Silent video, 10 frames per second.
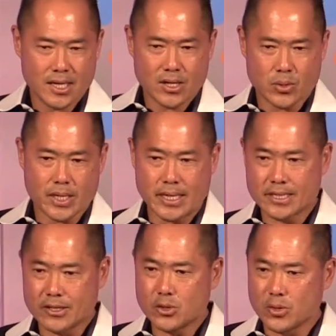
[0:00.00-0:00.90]
We're
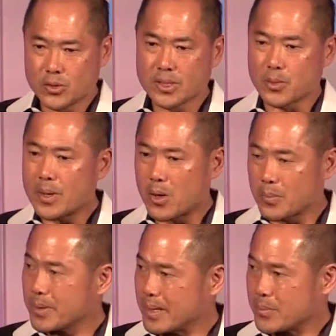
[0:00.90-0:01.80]
connecting to a nuclear power
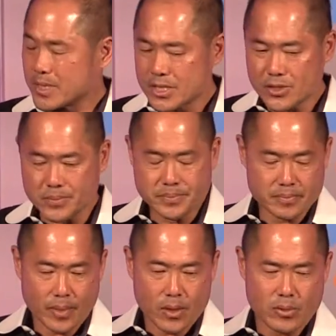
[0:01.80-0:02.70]
plant pretty soon.
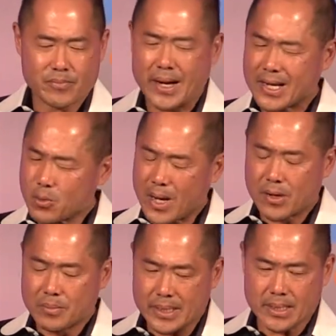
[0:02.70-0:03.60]
We've mined
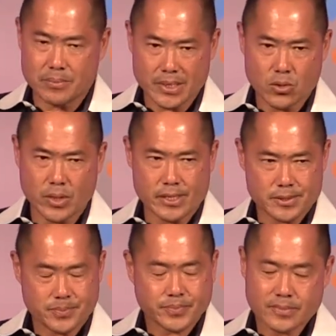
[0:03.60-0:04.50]
around 1 million
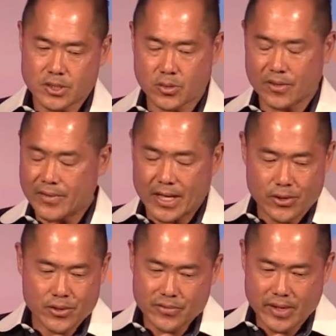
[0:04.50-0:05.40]
Bitcoins, street
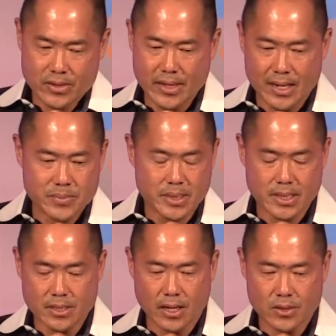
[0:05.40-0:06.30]
value of $8 or $9
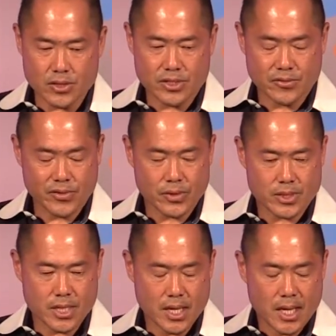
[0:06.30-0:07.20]
billion in a few
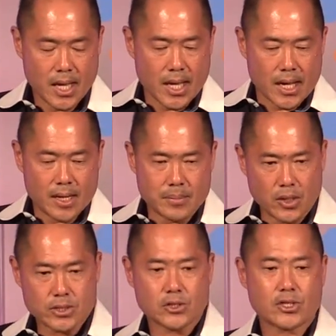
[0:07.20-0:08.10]
years. I'm
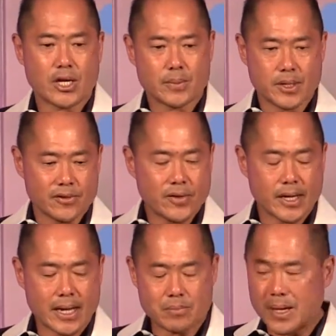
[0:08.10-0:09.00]
also chairman of
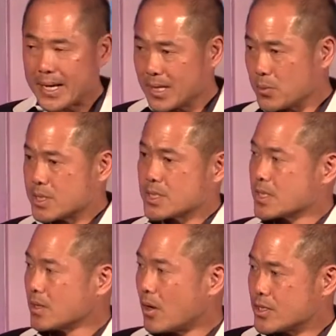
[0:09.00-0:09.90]
Hut 8 Mining, which is
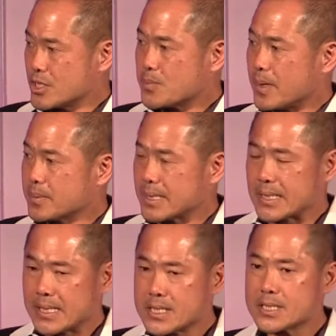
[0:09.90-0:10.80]
the largest
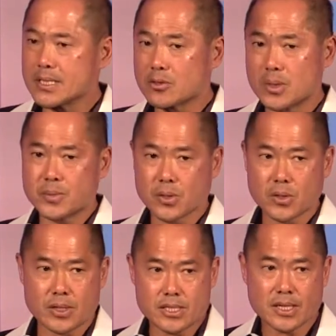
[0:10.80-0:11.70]
publicly listed
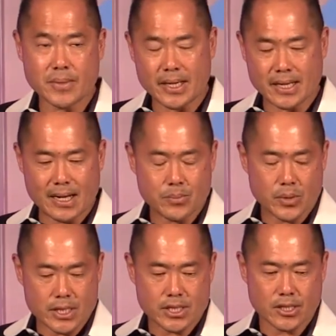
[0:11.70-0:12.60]
cryptocurrency mining
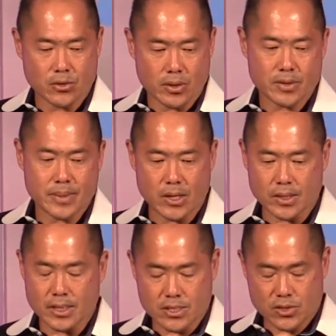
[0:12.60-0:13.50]
operation in North
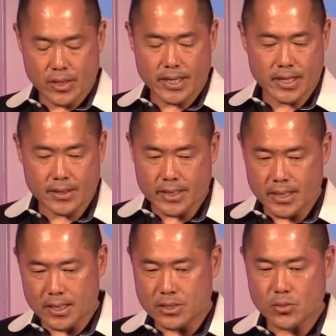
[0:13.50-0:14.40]
America. It's traded on
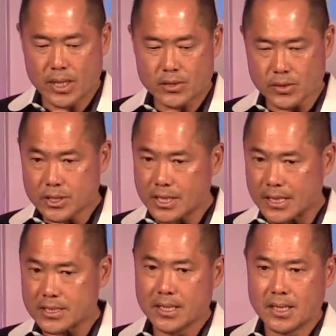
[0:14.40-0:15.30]
the Toronto
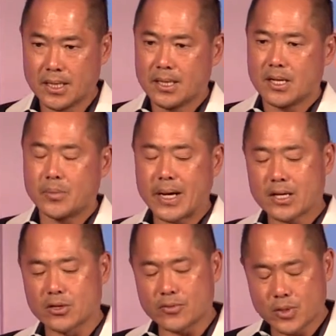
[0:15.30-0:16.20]
Exchange, a
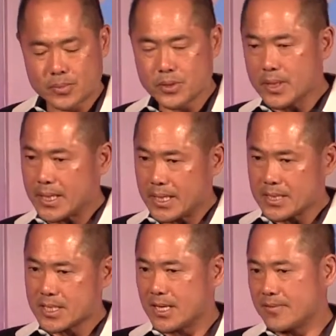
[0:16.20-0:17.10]
backer of
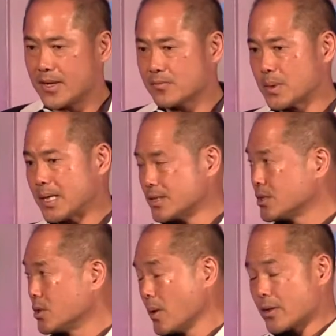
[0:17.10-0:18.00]
CryptoKitties, and I've helped
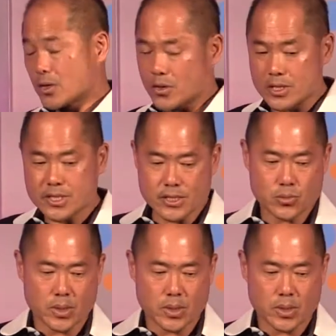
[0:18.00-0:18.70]
launch 2 other currencies.